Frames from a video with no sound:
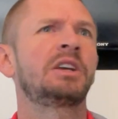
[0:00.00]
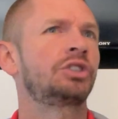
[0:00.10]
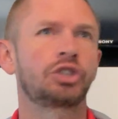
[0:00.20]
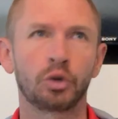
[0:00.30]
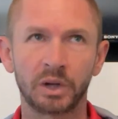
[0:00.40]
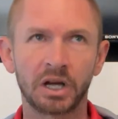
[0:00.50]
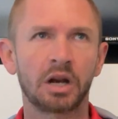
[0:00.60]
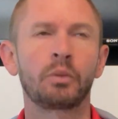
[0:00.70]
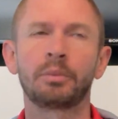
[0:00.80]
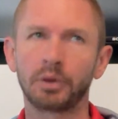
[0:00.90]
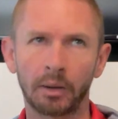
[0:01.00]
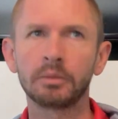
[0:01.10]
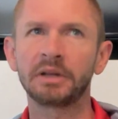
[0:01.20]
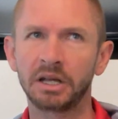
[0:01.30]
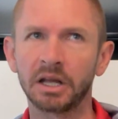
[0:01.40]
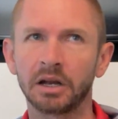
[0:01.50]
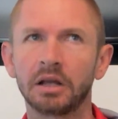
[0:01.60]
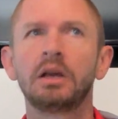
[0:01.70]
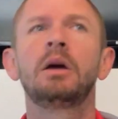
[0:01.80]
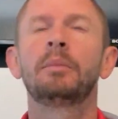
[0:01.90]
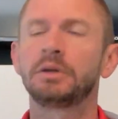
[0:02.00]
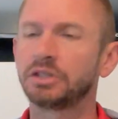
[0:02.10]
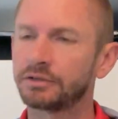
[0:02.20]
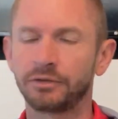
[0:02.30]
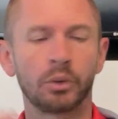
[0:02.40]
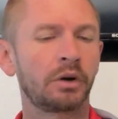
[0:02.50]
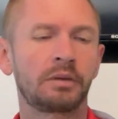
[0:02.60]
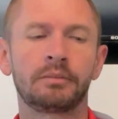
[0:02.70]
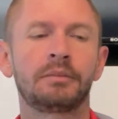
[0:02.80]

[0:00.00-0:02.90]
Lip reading: sure we got it. We probably did, but just forward it.